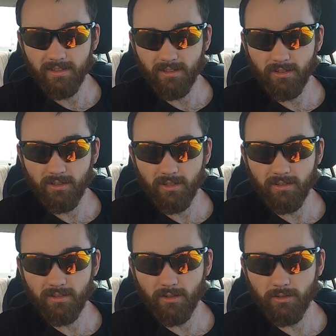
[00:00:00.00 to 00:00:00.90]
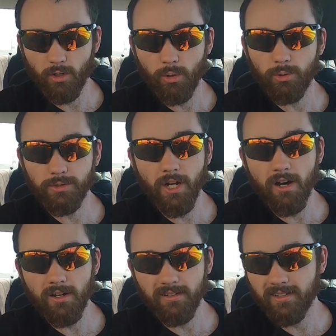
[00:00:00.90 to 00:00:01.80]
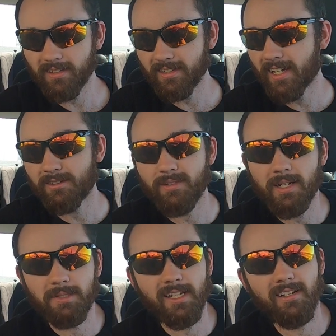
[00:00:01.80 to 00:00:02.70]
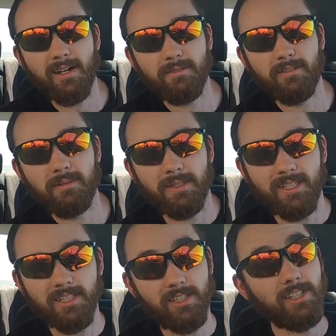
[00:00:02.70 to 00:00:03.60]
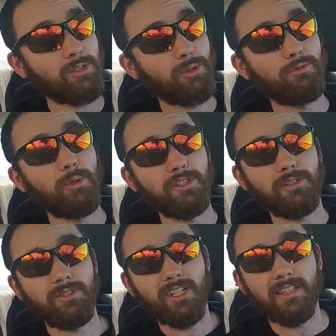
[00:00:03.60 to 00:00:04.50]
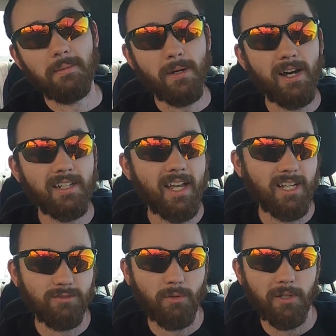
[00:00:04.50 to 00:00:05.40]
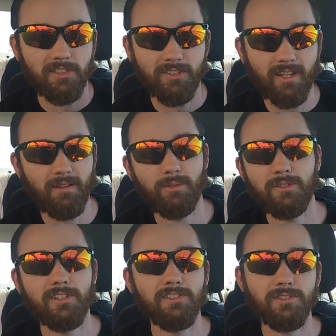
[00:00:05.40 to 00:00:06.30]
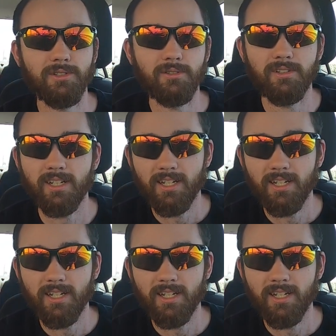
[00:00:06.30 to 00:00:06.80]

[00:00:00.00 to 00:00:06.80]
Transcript: you know, the, the old dog kind of vibes I get off of him. He has, he has a cool voice too. He's got that podcast voice that I would always listen to.